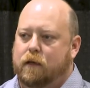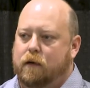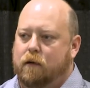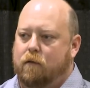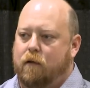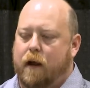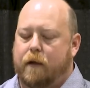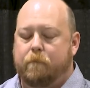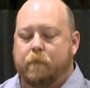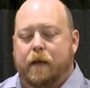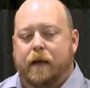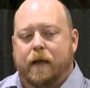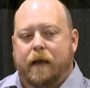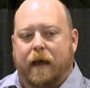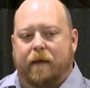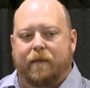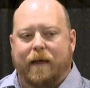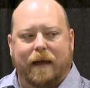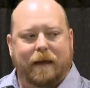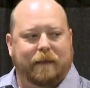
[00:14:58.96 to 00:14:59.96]
right?
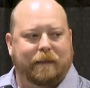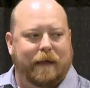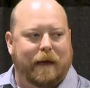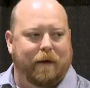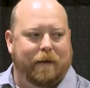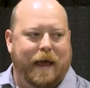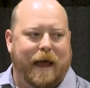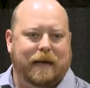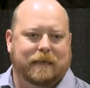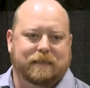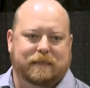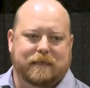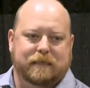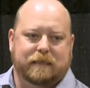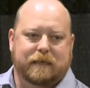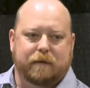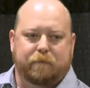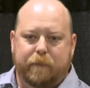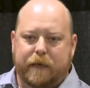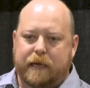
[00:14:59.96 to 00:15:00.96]
And that cloud access
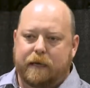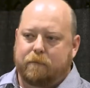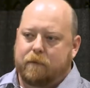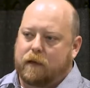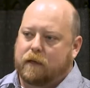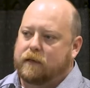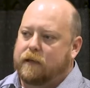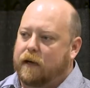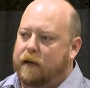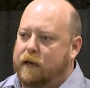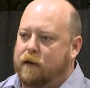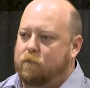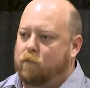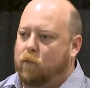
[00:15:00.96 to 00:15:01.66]
can be done in